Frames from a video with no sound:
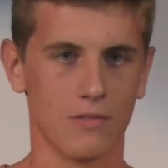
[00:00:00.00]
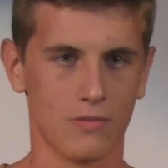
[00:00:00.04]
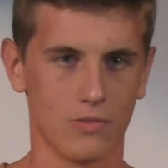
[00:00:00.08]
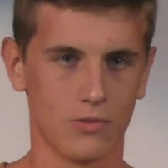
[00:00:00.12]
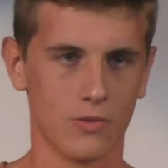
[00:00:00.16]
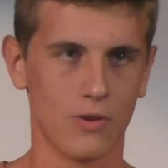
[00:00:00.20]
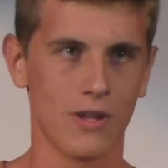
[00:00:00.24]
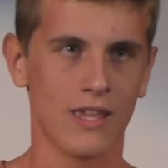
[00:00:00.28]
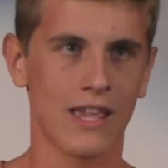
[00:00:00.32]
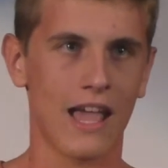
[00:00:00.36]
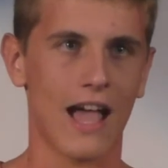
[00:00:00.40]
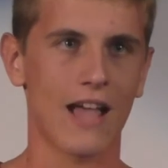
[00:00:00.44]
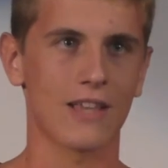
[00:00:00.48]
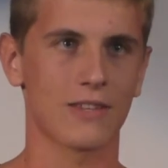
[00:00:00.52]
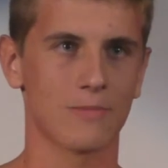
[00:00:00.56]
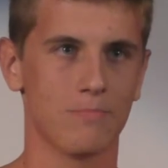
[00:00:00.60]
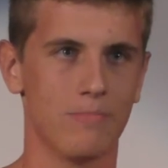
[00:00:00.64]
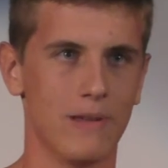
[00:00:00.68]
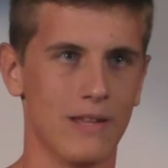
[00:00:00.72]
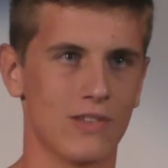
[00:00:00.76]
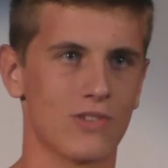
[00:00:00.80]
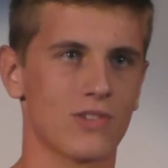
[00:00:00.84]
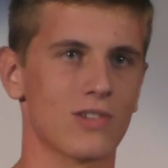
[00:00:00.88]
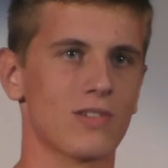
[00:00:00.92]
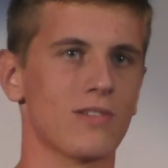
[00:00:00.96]
doing a
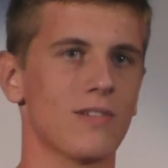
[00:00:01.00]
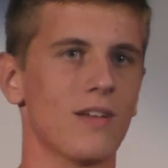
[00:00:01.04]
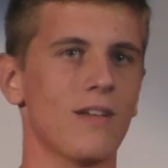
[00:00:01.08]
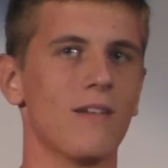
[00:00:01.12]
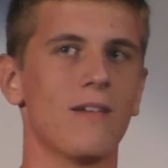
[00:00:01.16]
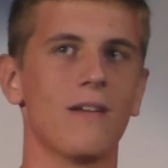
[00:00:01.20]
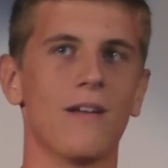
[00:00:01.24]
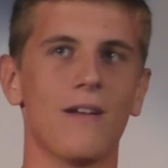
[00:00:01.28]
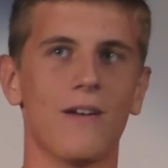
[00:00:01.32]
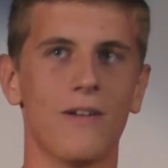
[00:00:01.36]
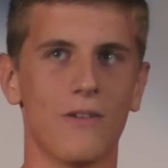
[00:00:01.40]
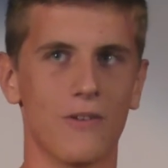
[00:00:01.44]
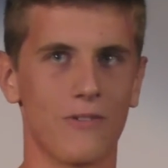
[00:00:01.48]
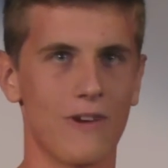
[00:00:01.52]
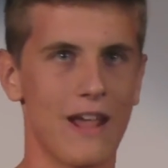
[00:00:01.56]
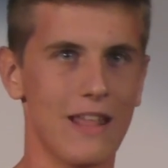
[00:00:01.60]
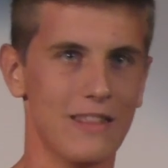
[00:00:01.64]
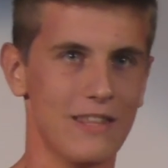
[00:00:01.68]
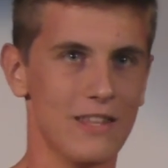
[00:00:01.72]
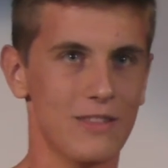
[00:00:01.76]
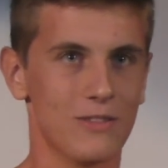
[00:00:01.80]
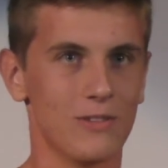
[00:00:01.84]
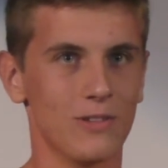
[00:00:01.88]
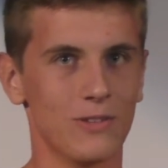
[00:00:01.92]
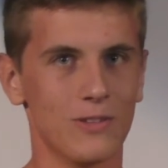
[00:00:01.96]
speech,
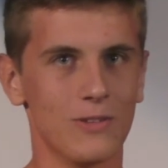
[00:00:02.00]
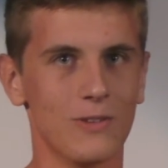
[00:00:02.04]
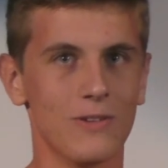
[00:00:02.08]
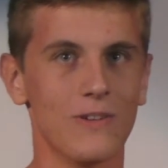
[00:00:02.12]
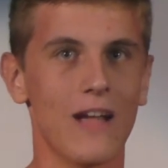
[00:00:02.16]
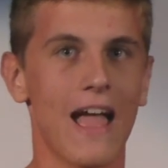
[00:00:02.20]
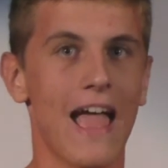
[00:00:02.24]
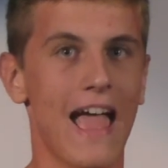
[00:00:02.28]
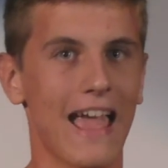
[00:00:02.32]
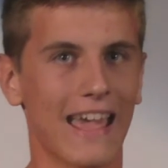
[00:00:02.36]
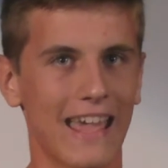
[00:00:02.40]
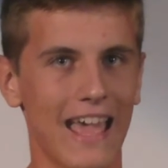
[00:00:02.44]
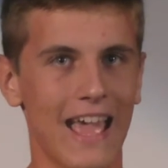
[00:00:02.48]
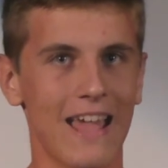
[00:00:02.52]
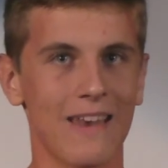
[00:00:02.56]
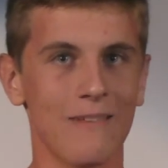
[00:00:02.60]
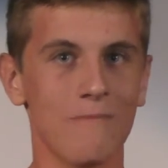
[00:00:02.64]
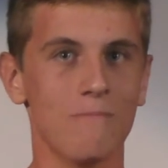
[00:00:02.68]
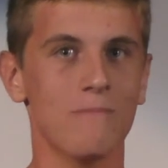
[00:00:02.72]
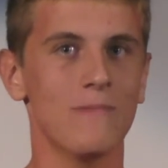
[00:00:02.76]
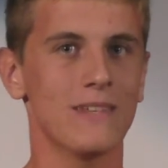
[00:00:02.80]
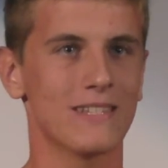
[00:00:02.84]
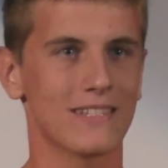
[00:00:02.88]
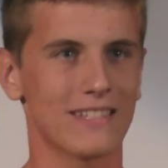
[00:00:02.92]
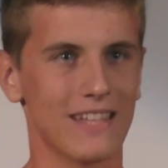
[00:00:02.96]
ready to do
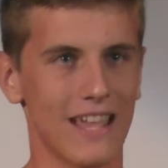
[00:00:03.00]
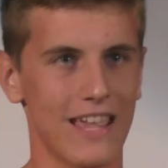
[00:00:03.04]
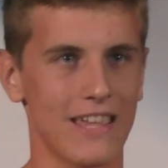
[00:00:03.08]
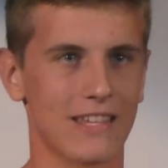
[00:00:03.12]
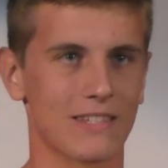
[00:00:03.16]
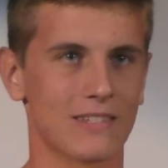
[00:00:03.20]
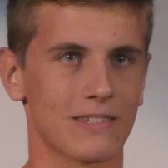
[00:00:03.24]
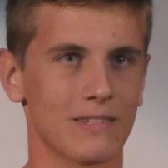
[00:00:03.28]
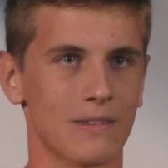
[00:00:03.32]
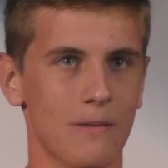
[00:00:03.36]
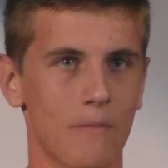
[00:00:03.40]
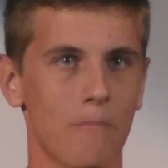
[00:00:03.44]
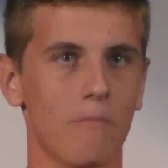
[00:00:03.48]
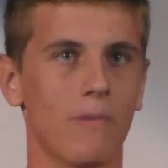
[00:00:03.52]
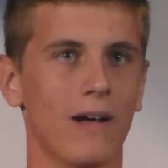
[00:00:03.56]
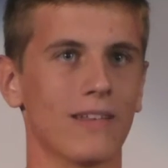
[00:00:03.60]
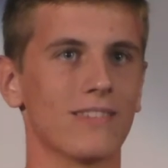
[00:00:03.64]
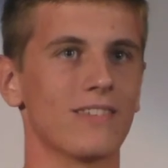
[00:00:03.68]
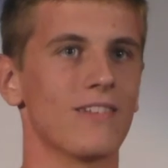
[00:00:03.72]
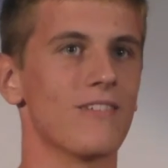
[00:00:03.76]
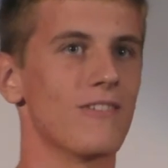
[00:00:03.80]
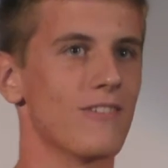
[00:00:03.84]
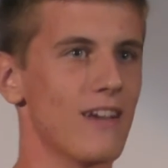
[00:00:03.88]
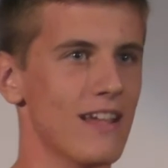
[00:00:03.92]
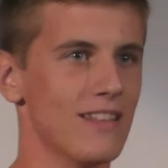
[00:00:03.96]
again mistakes,
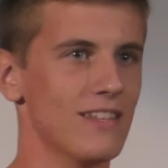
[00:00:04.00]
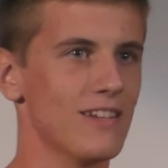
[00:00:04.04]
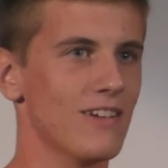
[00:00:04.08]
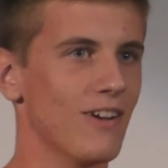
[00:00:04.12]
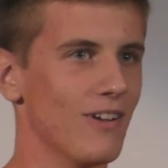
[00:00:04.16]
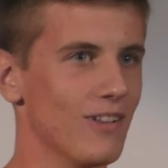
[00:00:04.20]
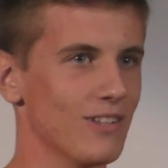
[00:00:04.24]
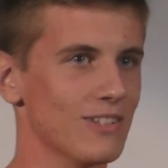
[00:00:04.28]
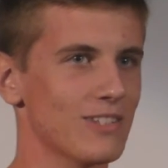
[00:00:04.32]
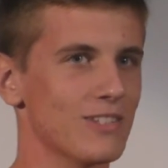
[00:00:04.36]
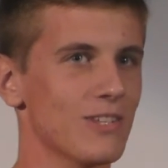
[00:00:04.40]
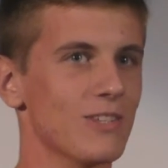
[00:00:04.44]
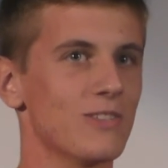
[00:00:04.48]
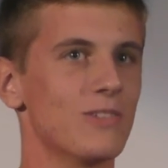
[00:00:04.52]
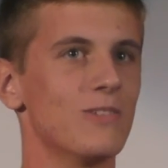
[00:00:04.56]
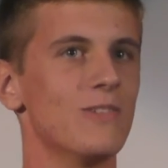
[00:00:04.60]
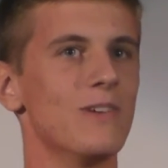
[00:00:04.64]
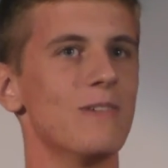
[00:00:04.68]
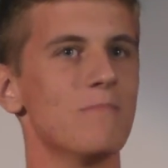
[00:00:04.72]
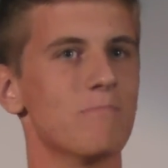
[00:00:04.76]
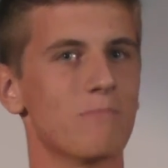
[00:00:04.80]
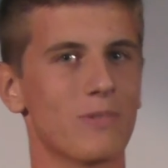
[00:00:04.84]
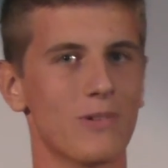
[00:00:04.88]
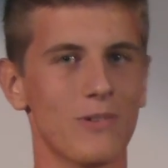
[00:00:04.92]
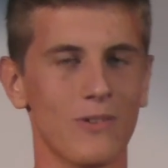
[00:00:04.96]
but ready also to
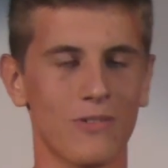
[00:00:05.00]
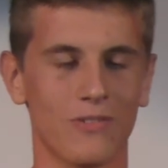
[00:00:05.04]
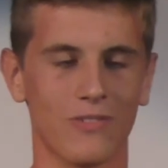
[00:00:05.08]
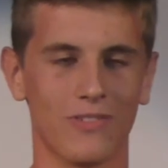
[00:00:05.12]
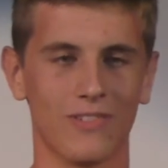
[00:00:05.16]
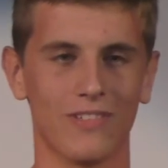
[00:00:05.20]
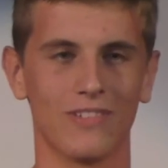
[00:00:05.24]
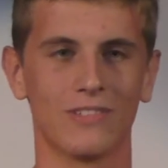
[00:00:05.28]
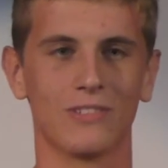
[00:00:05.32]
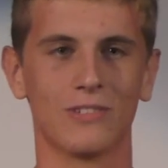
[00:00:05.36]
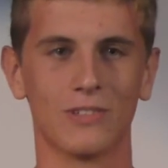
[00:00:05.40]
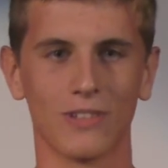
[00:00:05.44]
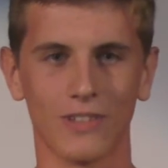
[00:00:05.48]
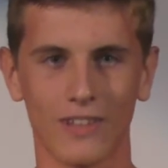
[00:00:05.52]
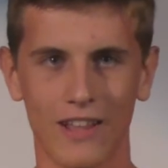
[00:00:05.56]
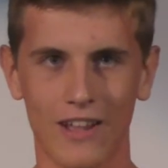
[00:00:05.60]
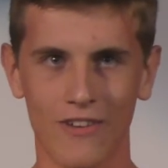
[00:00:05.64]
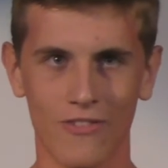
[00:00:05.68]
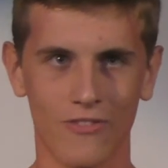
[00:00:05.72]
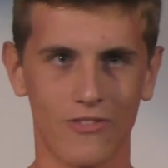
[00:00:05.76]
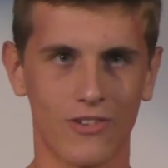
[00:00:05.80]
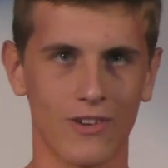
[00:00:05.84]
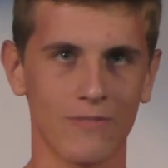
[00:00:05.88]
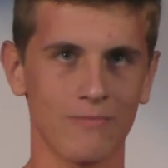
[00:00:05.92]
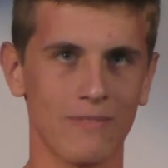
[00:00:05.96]
improve, to
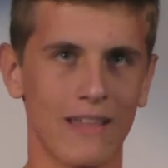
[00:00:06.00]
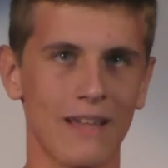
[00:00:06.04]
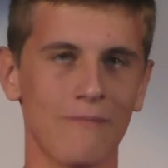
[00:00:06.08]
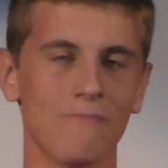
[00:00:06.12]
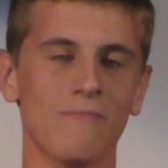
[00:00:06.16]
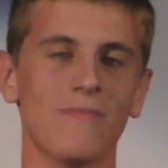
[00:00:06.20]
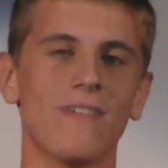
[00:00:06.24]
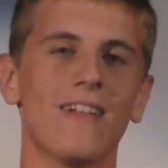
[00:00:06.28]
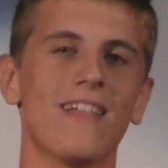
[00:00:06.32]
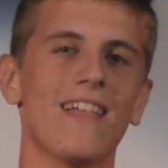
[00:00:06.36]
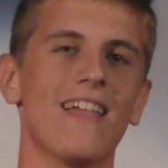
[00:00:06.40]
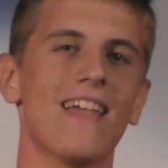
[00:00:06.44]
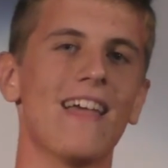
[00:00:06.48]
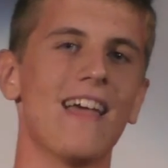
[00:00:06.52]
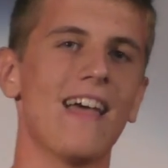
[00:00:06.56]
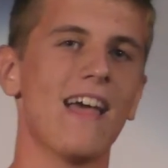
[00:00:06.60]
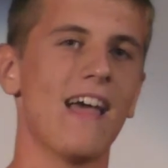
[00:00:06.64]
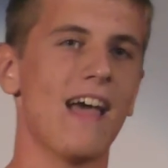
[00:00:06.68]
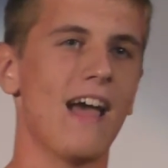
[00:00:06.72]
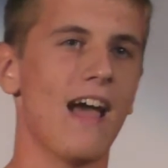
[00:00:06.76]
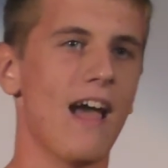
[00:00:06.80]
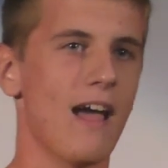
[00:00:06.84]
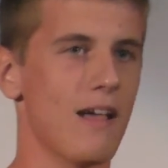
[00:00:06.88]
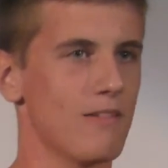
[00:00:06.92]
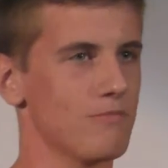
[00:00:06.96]
learn from them
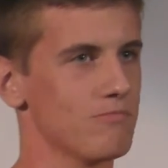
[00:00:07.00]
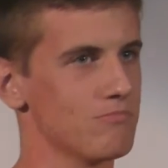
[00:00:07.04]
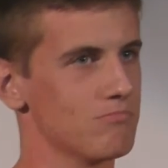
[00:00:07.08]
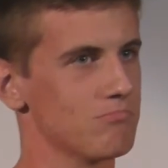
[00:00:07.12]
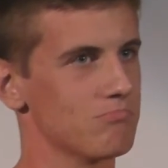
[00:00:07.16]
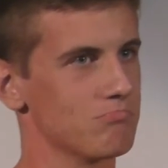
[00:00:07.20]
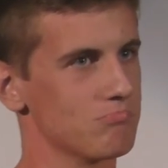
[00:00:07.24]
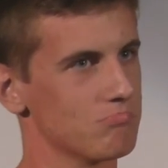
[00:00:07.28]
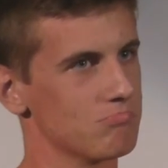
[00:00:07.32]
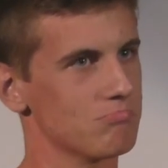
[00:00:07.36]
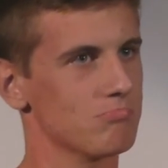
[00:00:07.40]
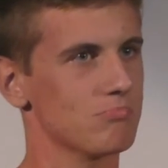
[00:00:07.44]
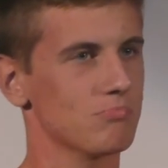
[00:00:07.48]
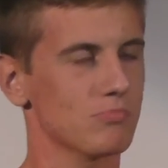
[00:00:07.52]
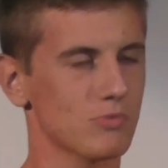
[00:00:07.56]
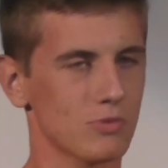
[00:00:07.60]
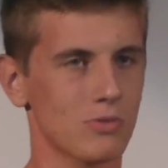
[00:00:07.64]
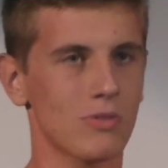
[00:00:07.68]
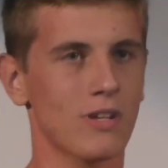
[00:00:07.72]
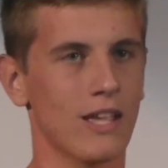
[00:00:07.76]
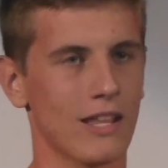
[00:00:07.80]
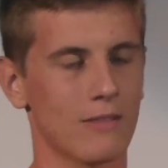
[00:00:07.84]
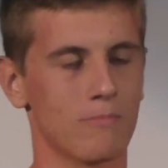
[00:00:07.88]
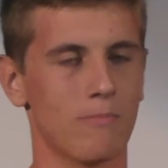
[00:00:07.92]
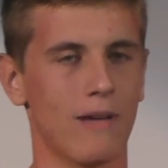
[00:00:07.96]
and
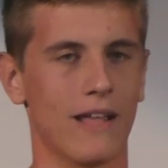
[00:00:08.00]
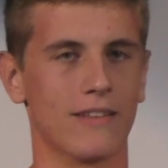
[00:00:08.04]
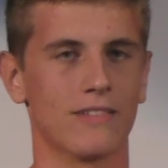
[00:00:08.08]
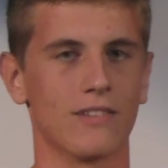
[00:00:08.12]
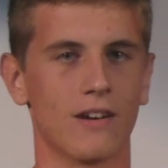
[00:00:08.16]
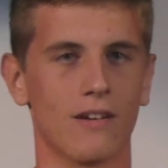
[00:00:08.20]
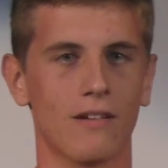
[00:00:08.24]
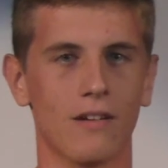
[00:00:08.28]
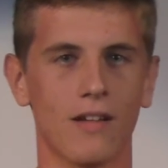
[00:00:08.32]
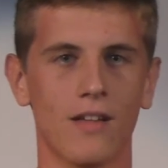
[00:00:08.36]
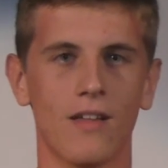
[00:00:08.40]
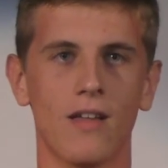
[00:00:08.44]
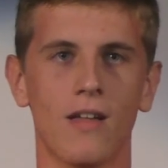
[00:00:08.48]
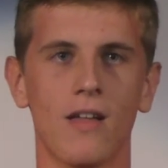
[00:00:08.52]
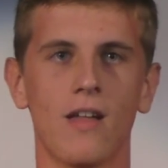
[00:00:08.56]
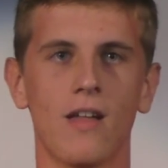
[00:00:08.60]
to get better.